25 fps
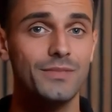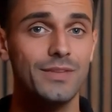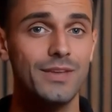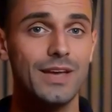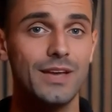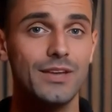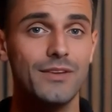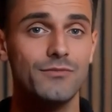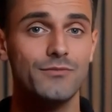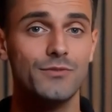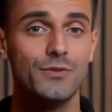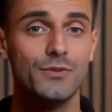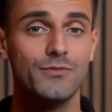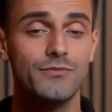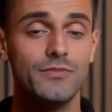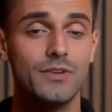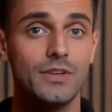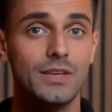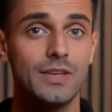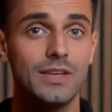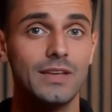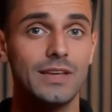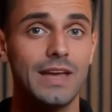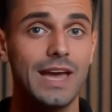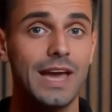And if you're
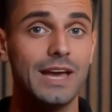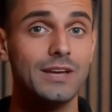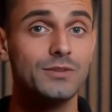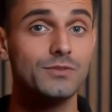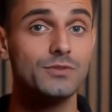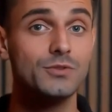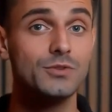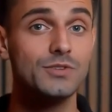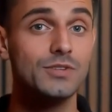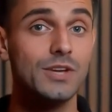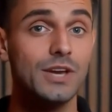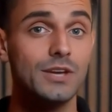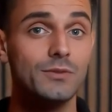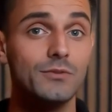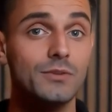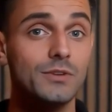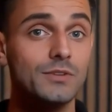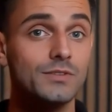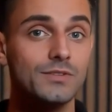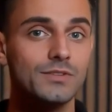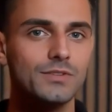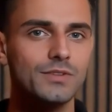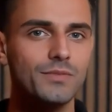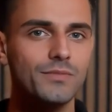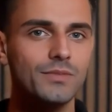feeling extra
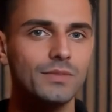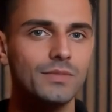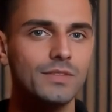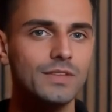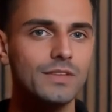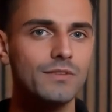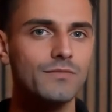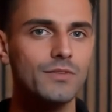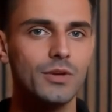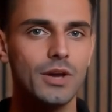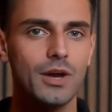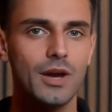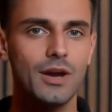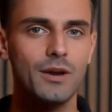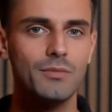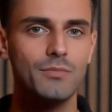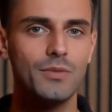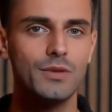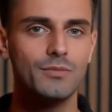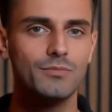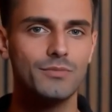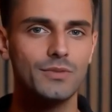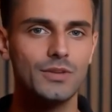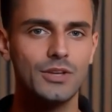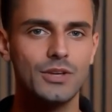generous, leave a
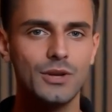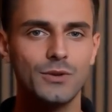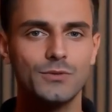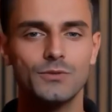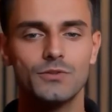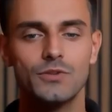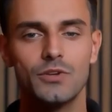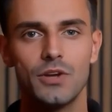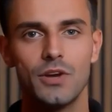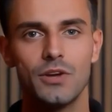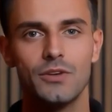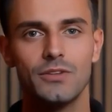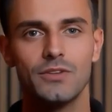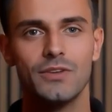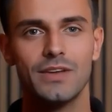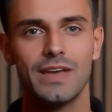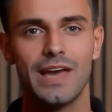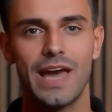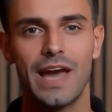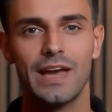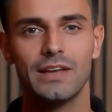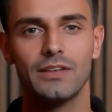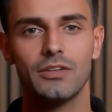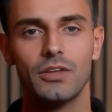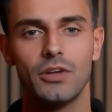comment below sharing your
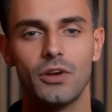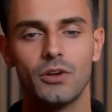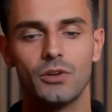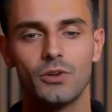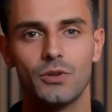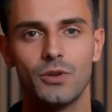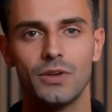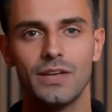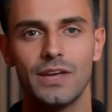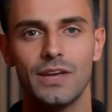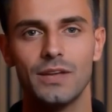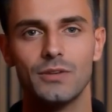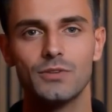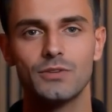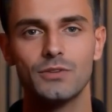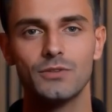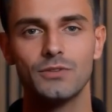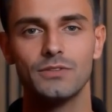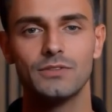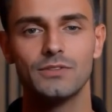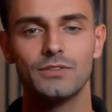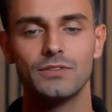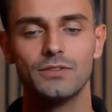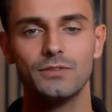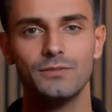catalog
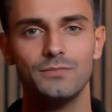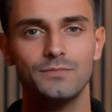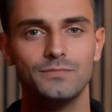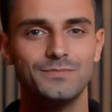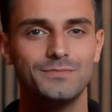creations.